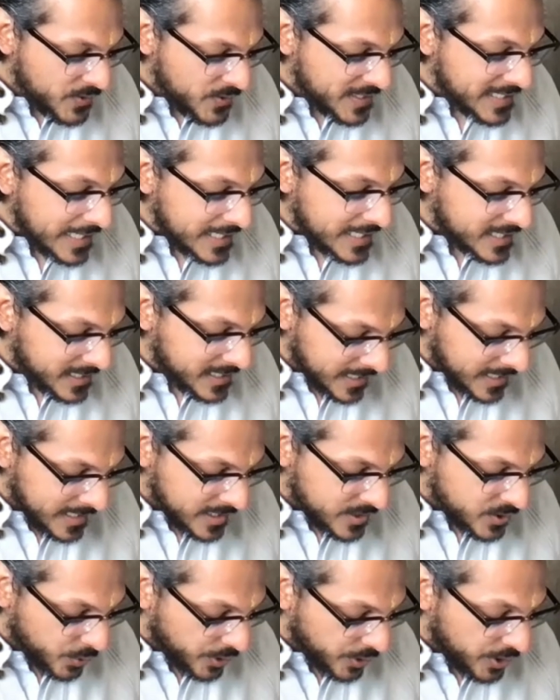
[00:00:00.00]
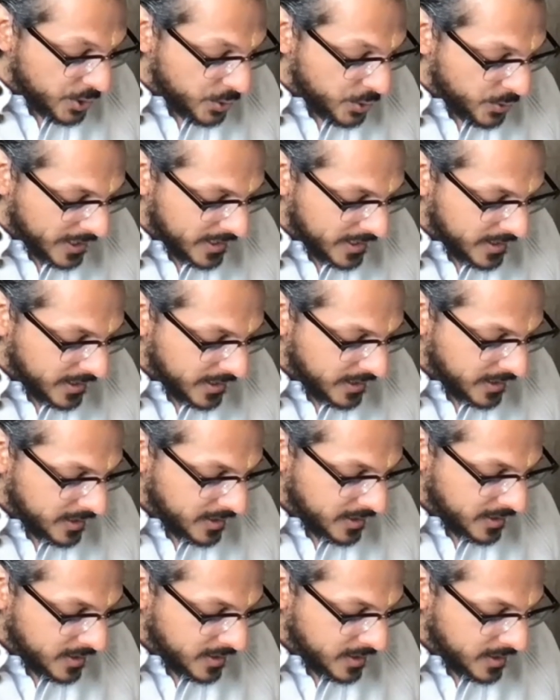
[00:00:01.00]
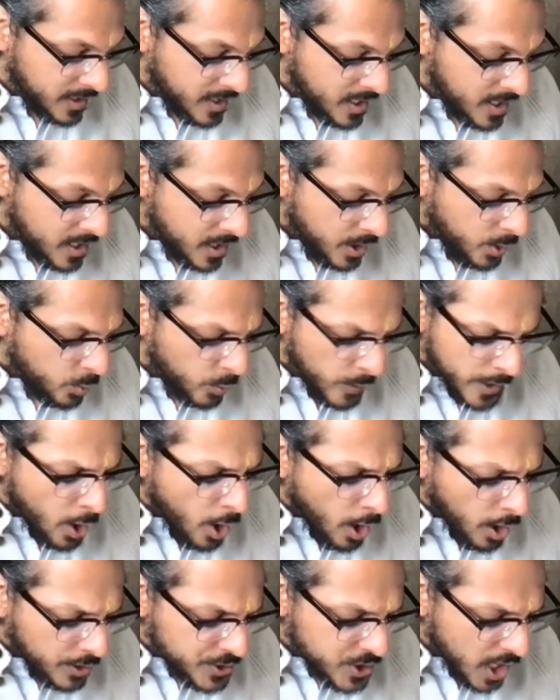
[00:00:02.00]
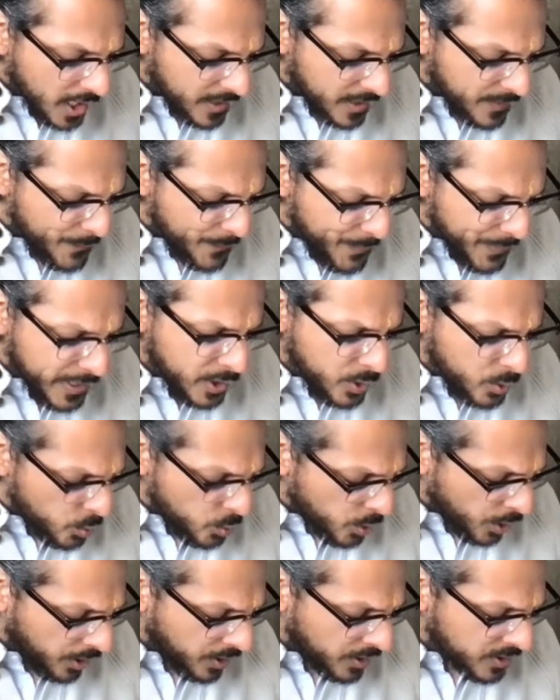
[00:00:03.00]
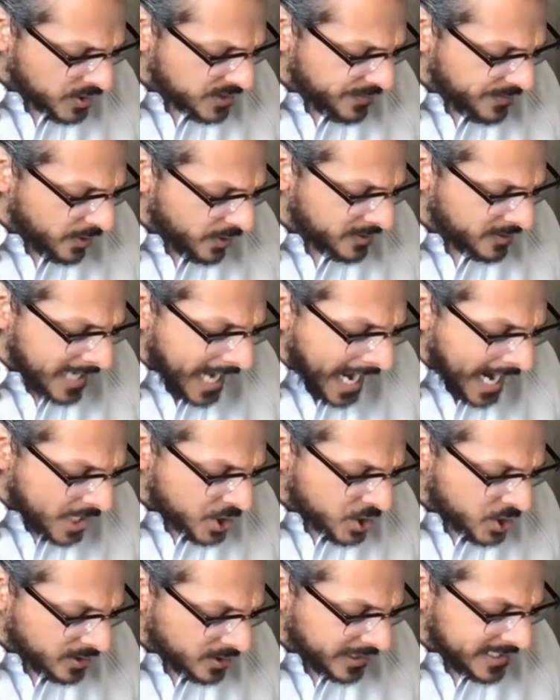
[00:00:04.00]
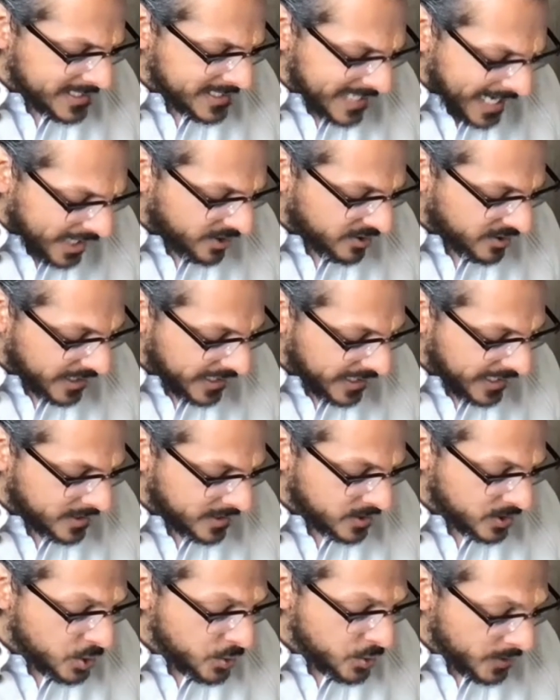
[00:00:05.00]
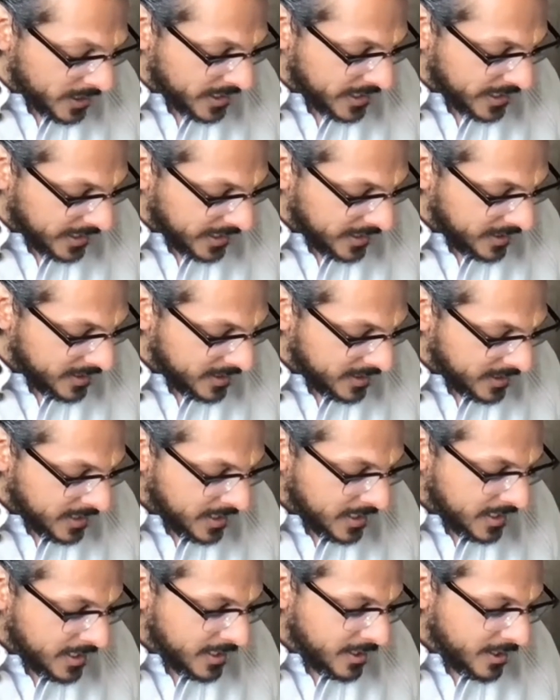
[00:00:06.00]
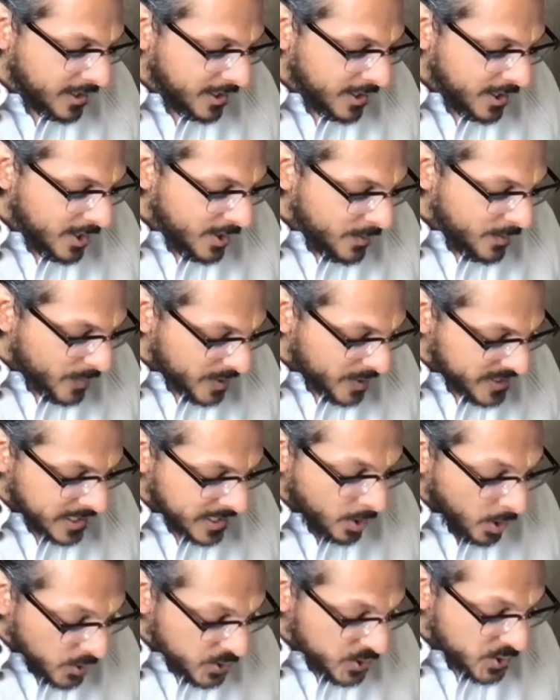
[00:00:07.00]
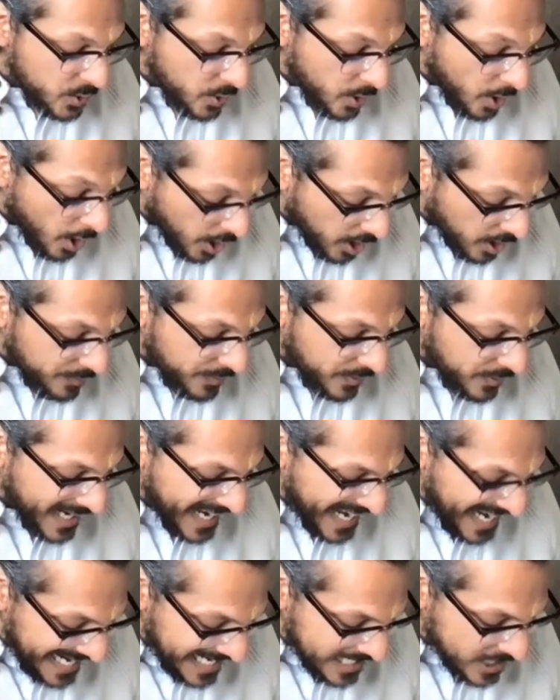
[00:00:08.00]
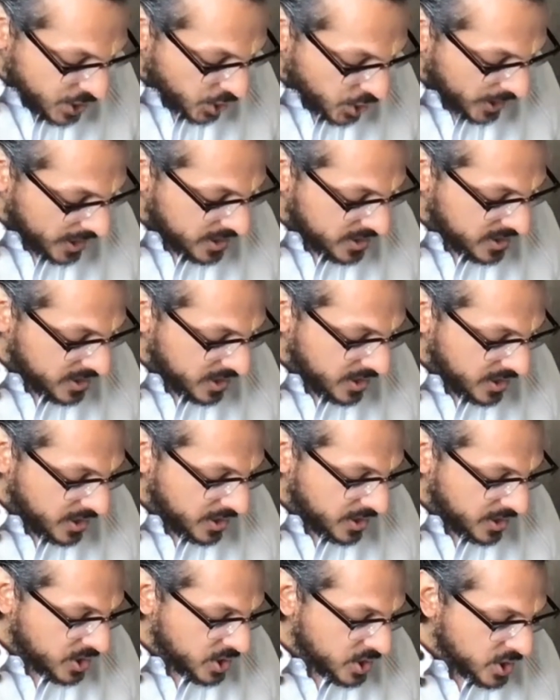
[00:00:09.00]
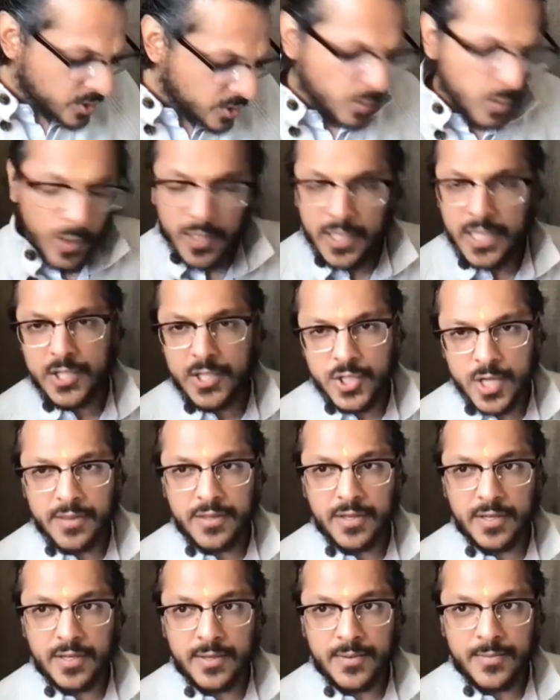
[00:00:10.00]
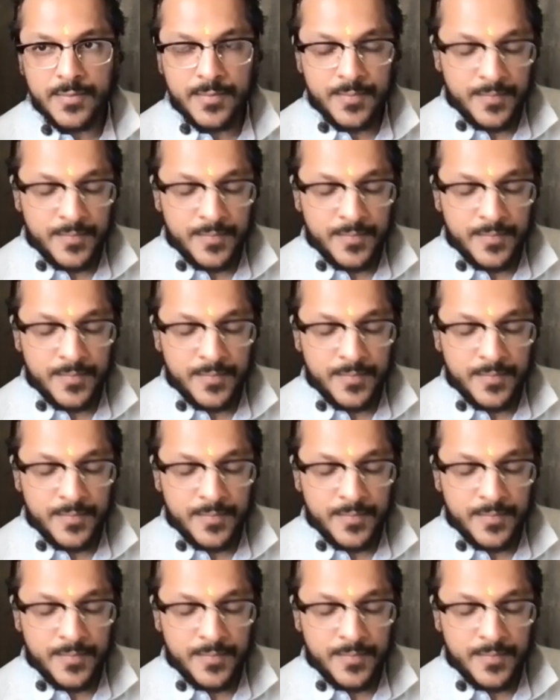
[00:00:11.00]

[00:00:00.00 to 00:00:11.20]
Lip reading: no sustenance or unity. We all talk big words about national integrity and unity, but then also harbor hatred toward each other.